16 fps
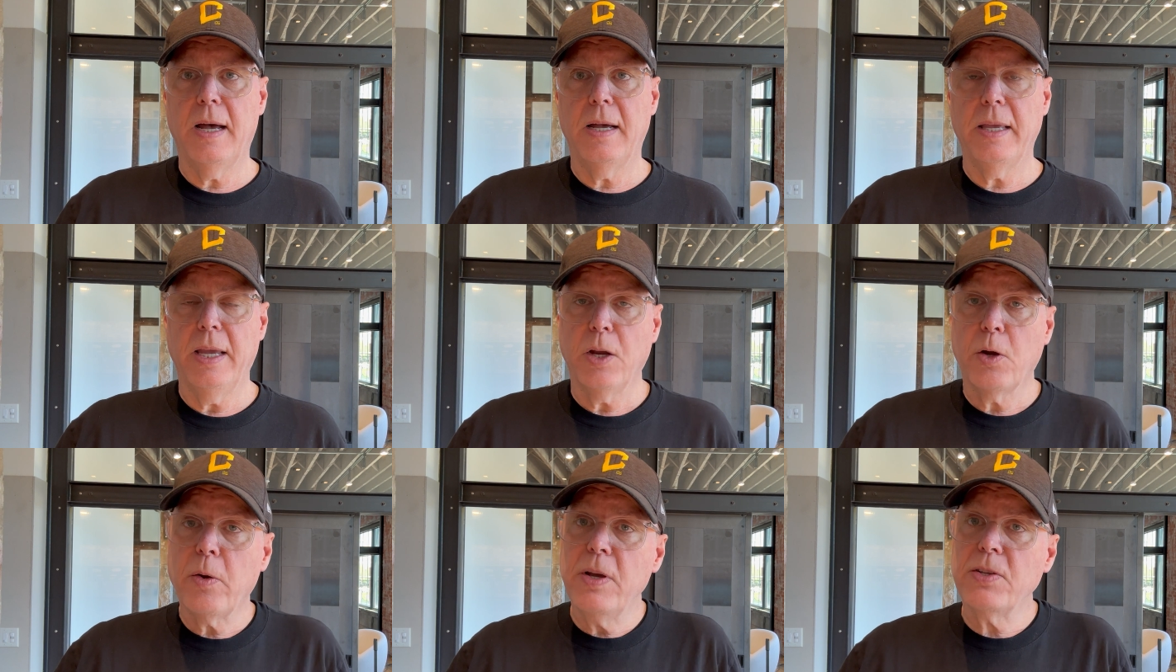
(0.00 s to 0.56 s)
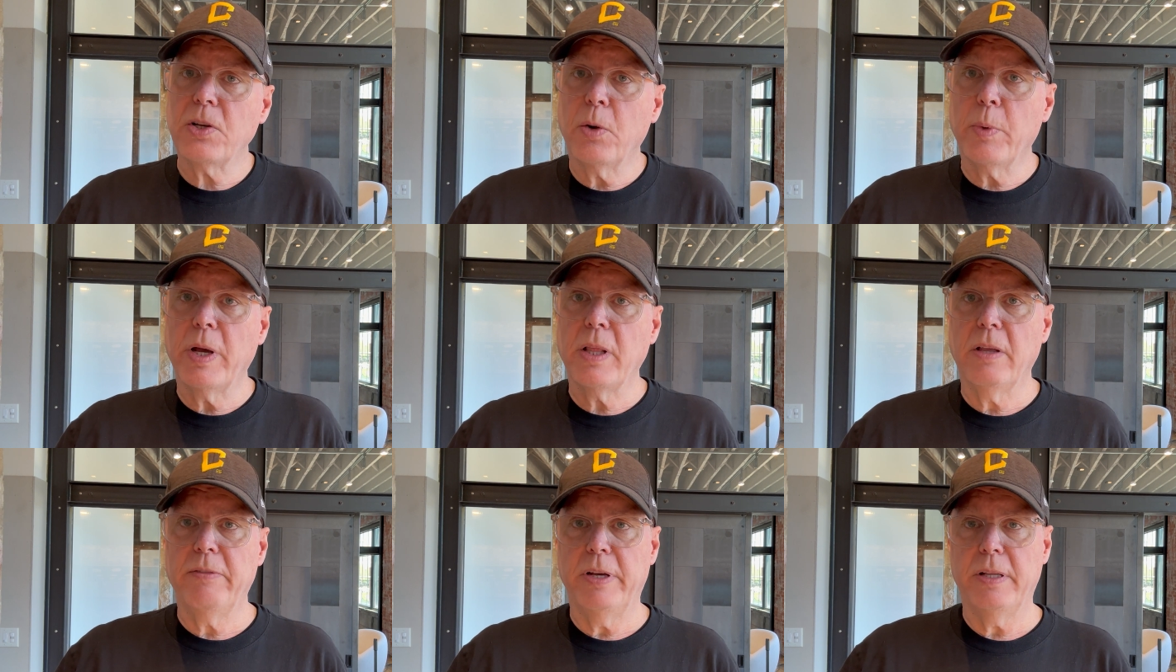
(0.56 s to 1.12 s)
increase our
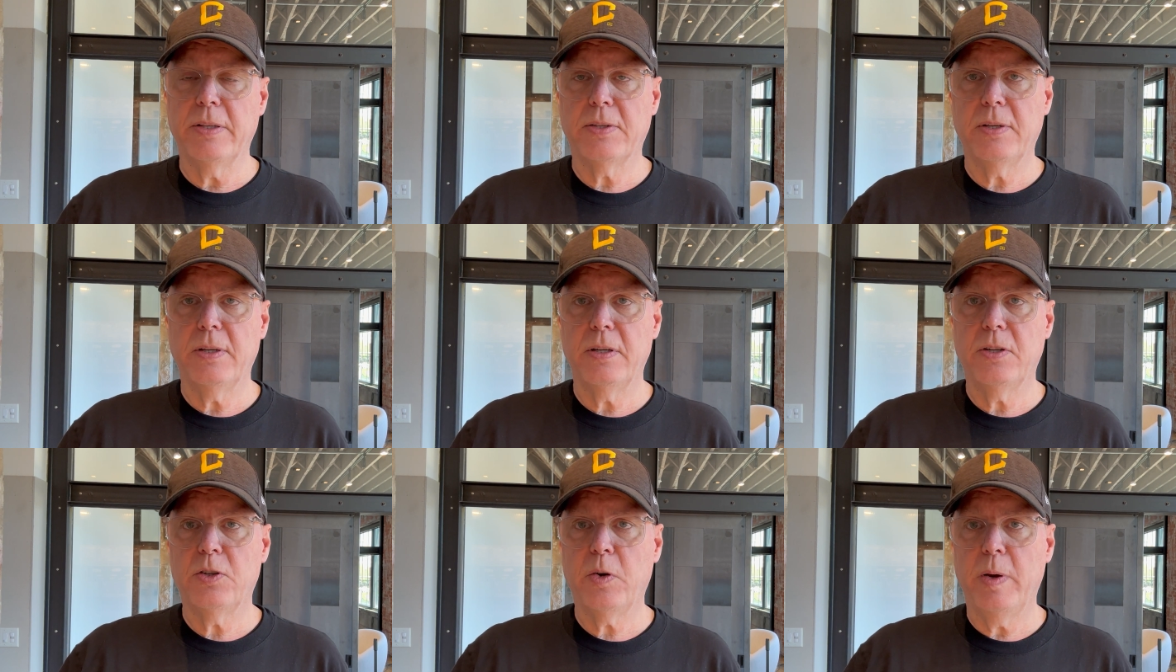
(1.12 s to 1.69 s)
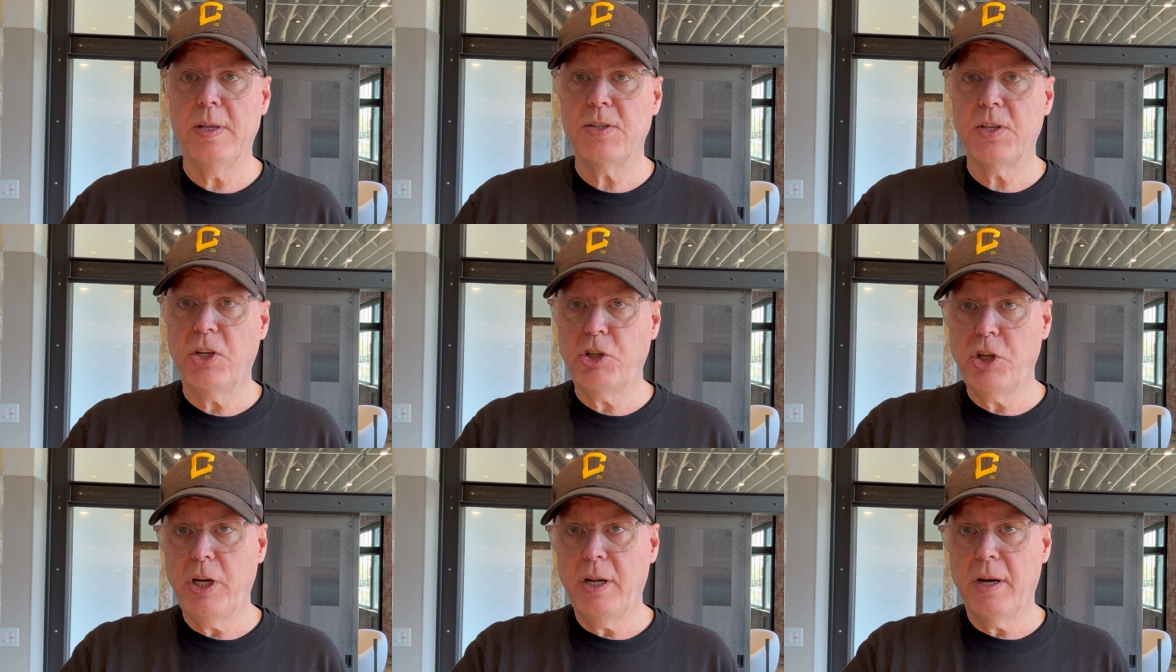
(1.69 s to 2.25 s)
relevance,
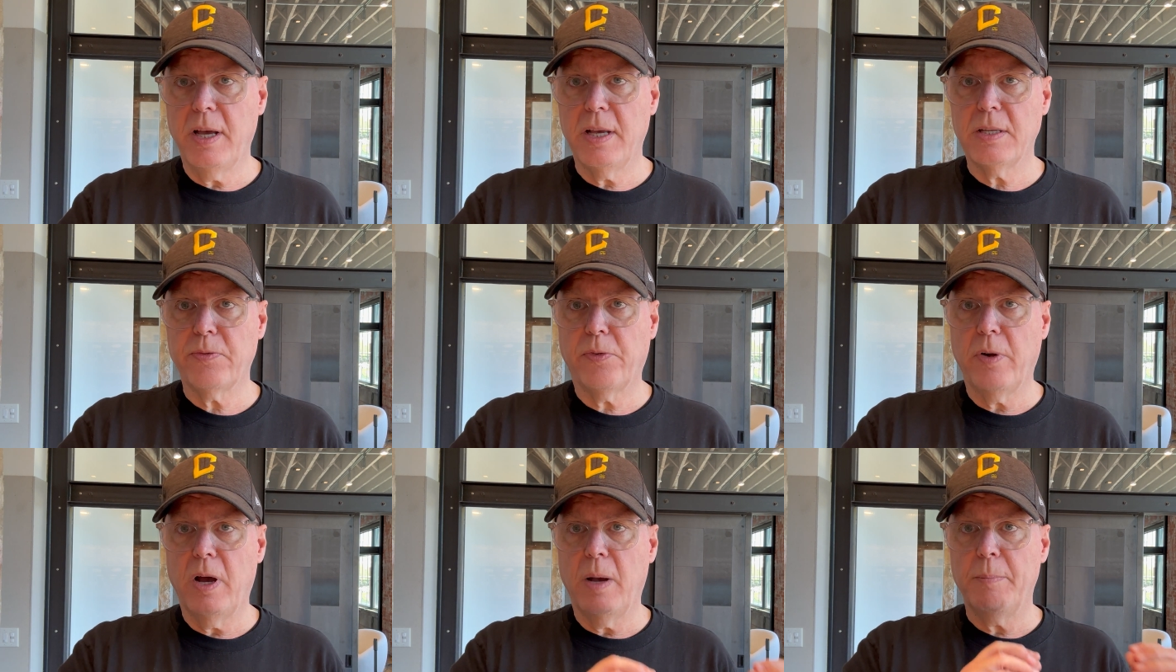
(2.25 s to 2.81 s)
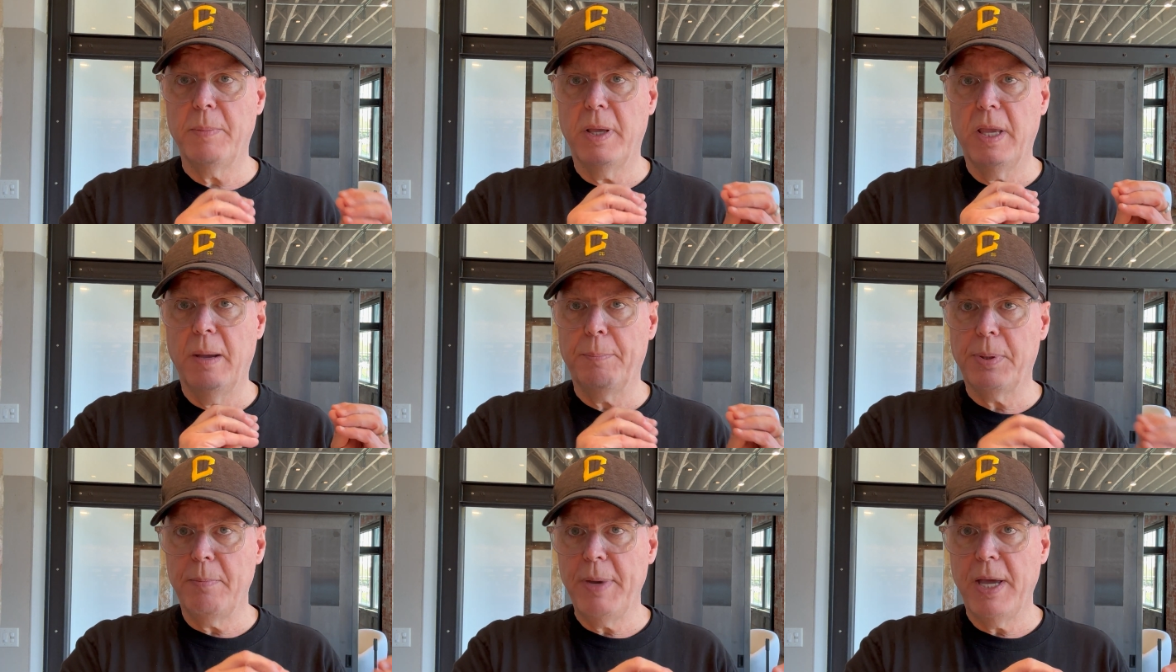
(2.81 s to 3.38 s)
transitioning us from
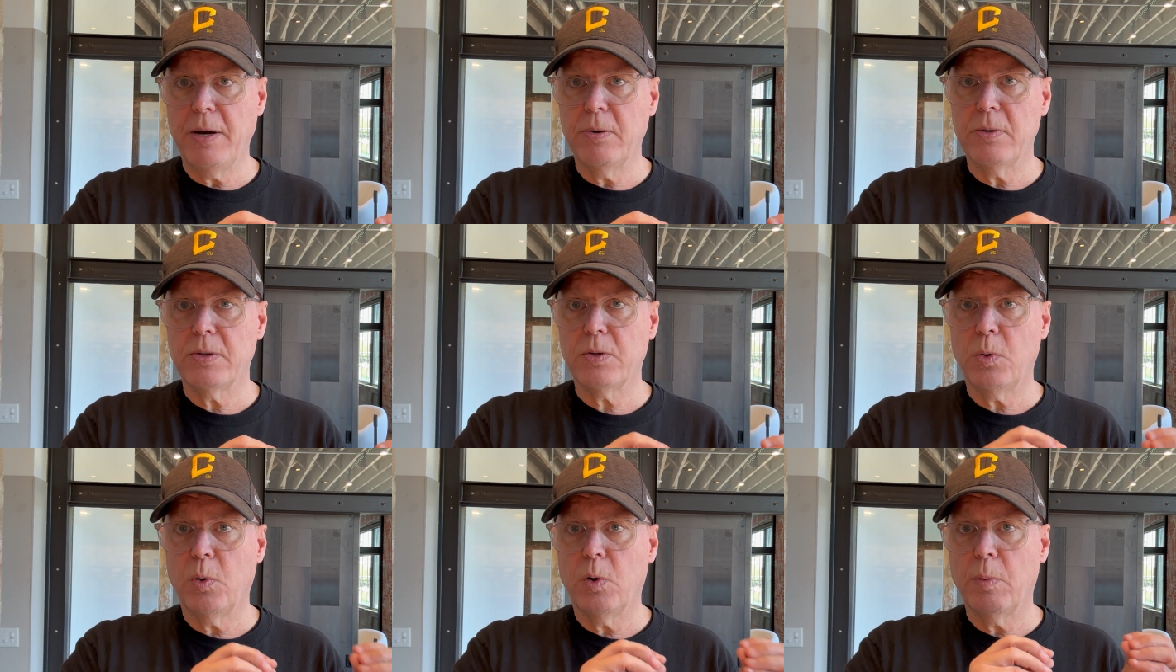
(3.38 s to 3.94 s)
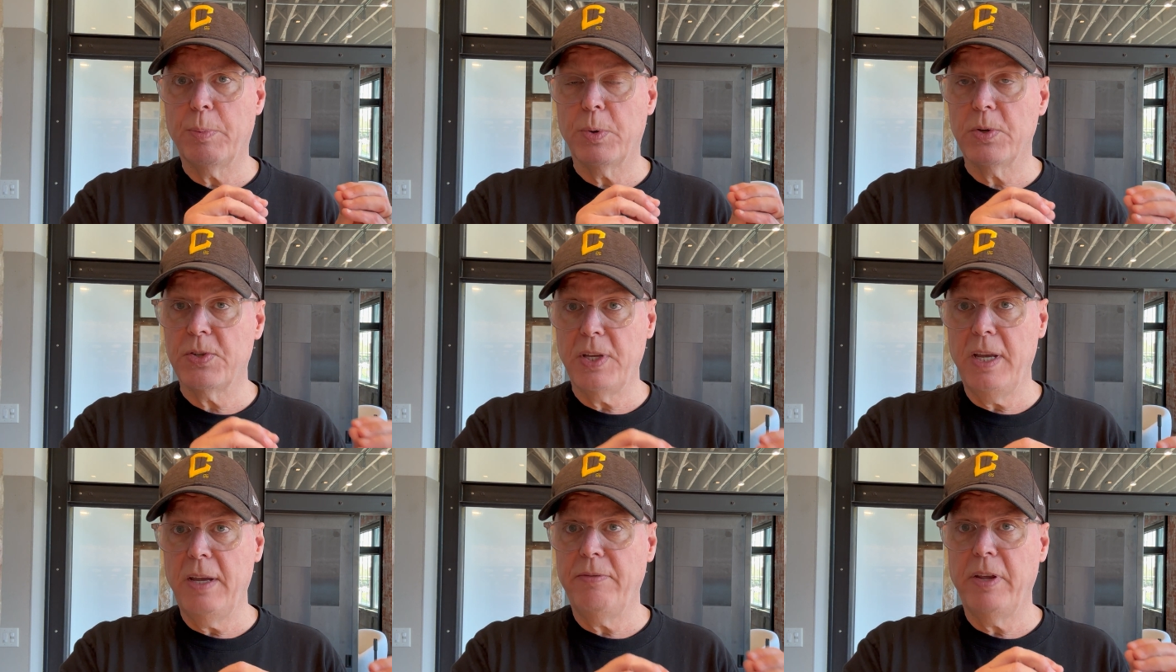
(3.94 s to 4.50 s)
implementers or
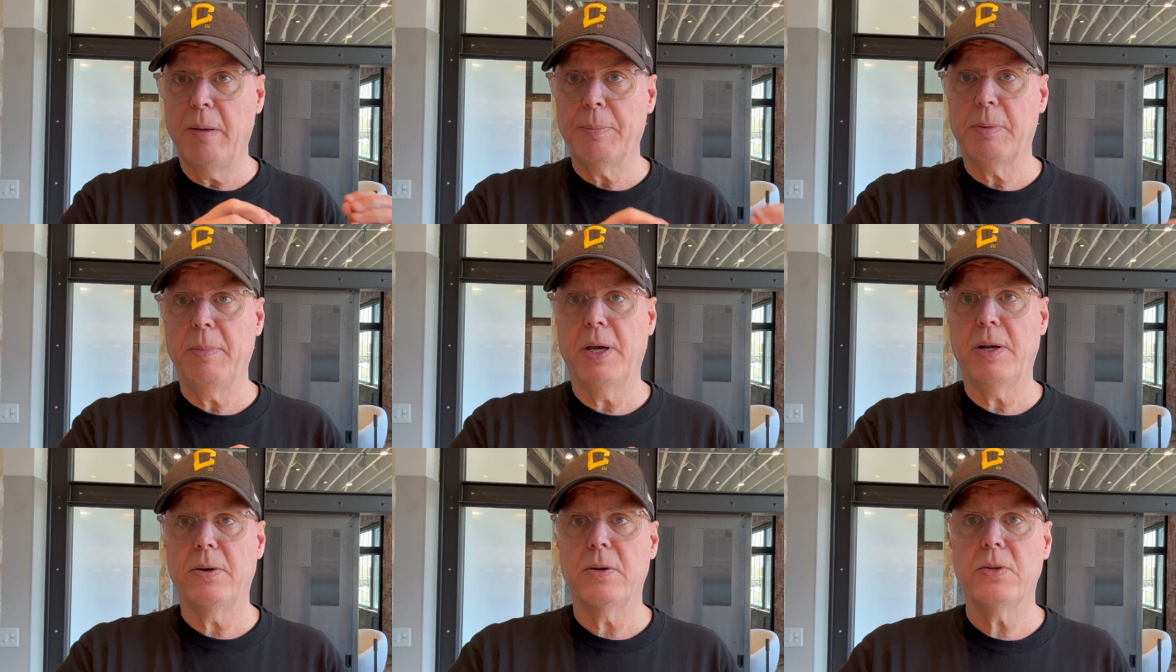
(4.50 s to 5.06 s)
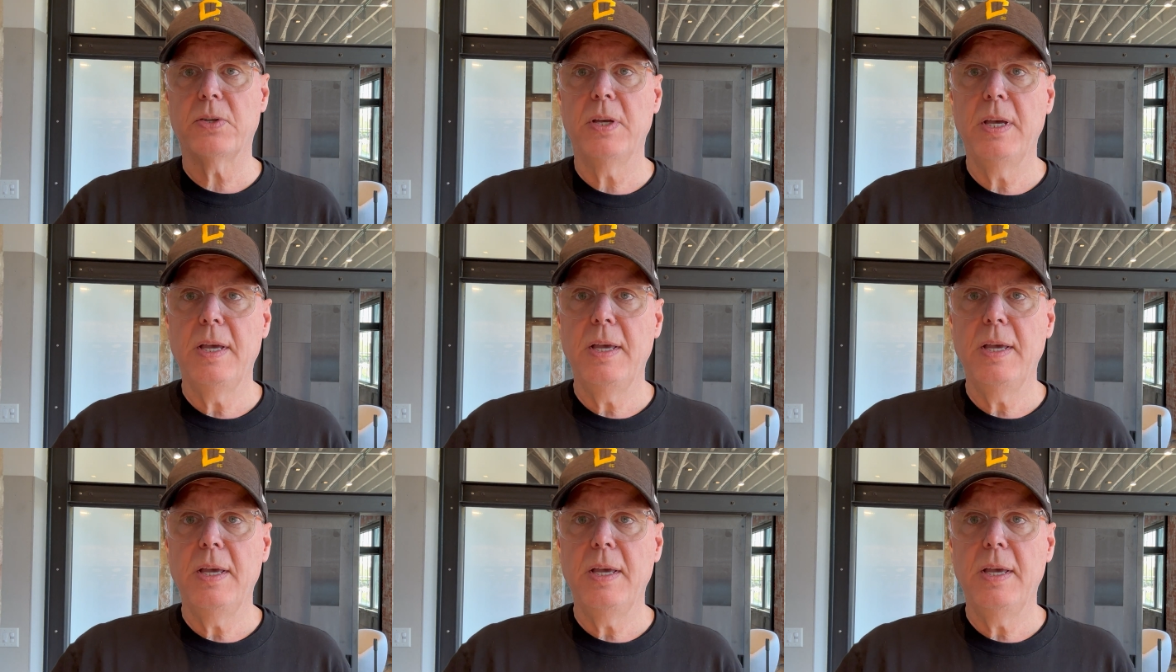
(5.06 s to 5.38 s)
perceived implementers